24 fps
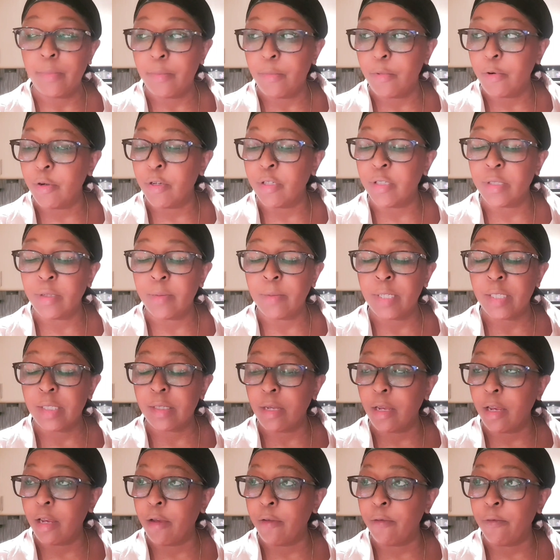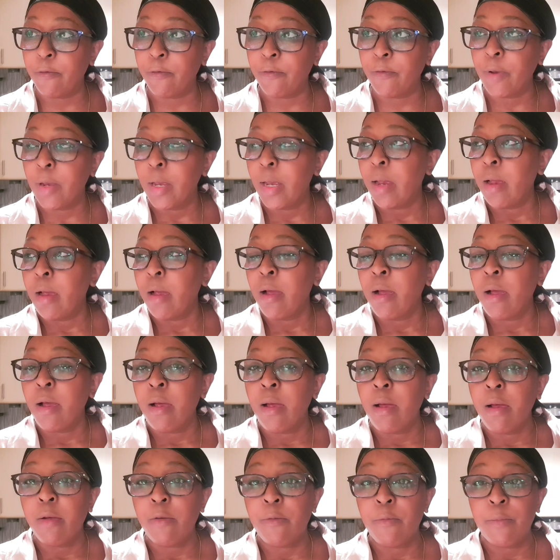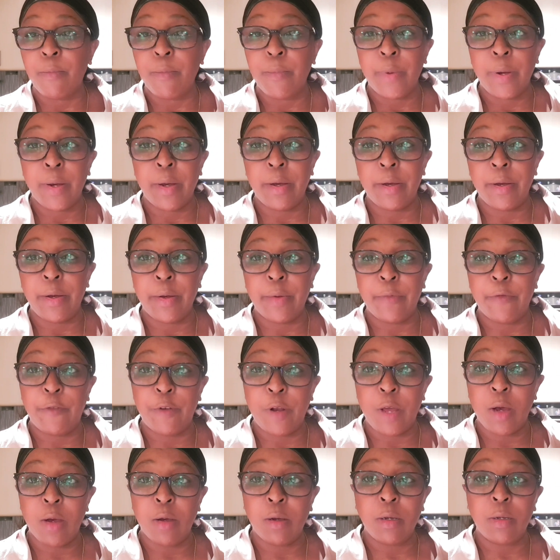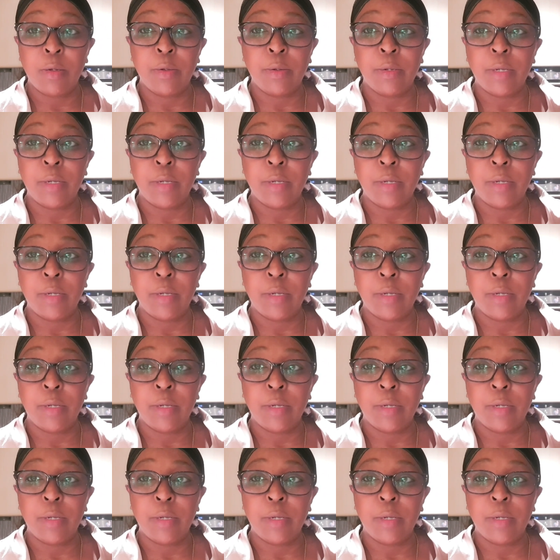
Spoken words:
Christmas Eve vlog.